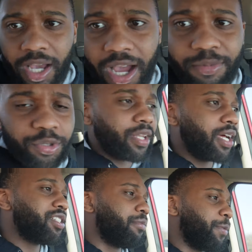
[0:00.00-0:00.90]
I'm tweaking.
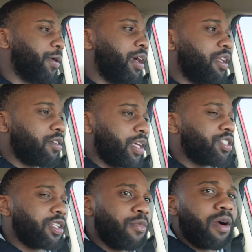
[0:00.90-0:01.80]
I should be playing uh,
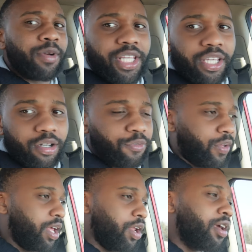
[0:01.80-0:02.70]
Kendrick Lamar. I'm a J. Cole
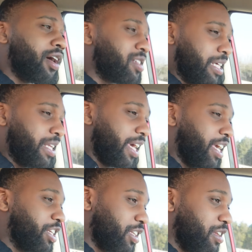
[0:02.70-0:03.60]
fan. I know y'all seen that
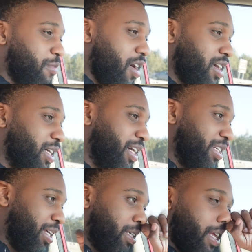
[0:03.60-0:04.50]
Kendrick Lamar uh,
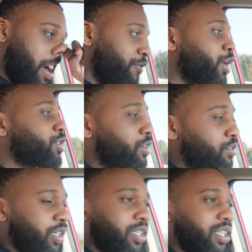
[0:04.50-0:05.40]
that verse on
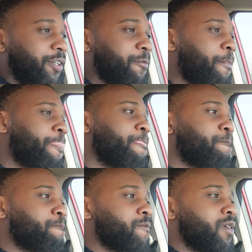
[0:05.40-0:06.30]

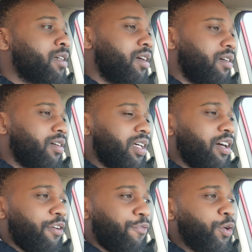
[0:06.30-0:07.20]
uh, on
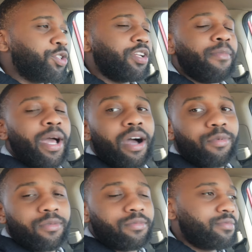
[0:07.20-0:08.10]
a uh, Future in them album.